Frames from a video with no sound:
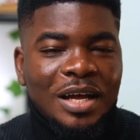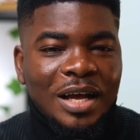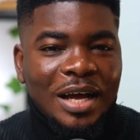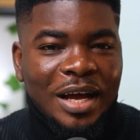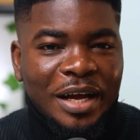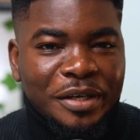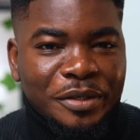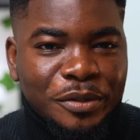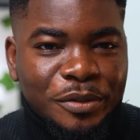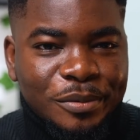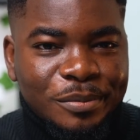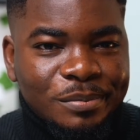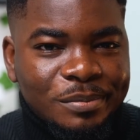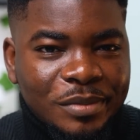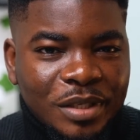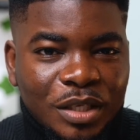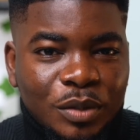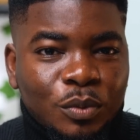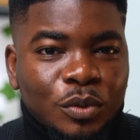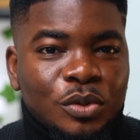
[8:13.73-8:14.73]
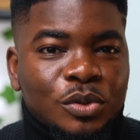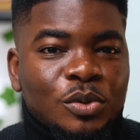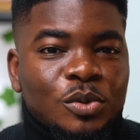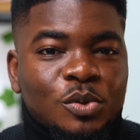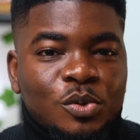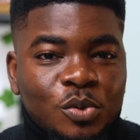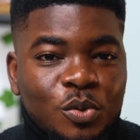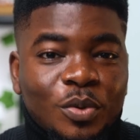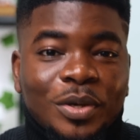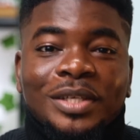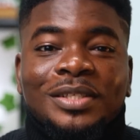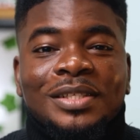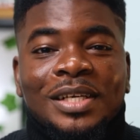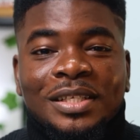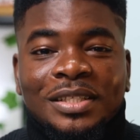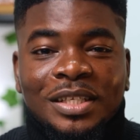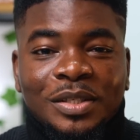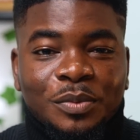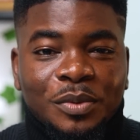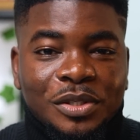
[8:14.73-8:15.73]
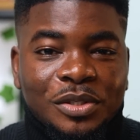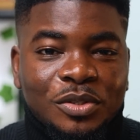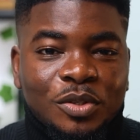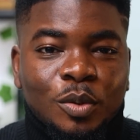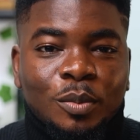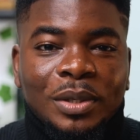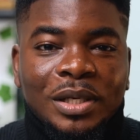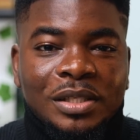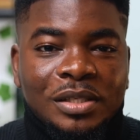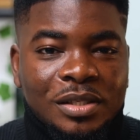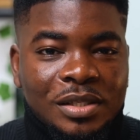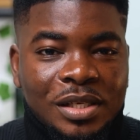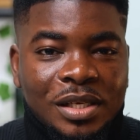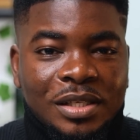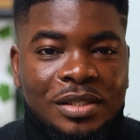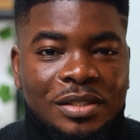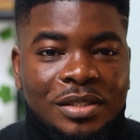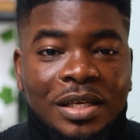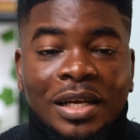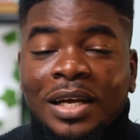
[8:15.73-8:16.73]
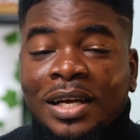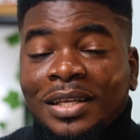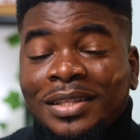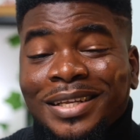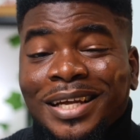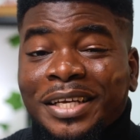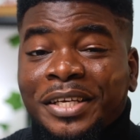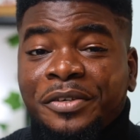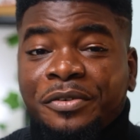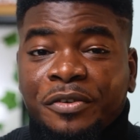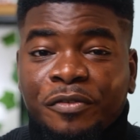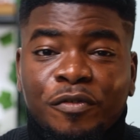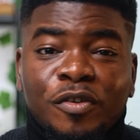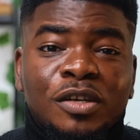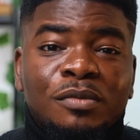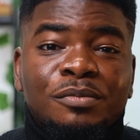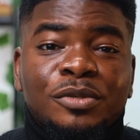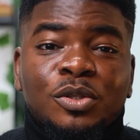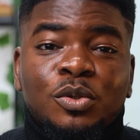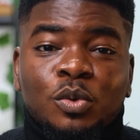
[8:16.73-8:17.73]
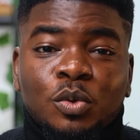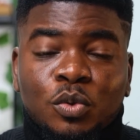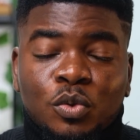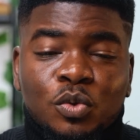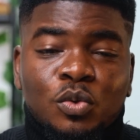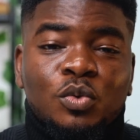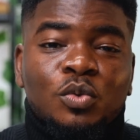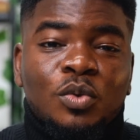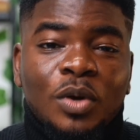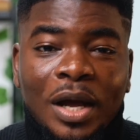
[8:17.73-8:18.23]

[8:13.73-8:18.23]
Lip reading: Ayo. He was so excited when he saw my designs that he referred me to 2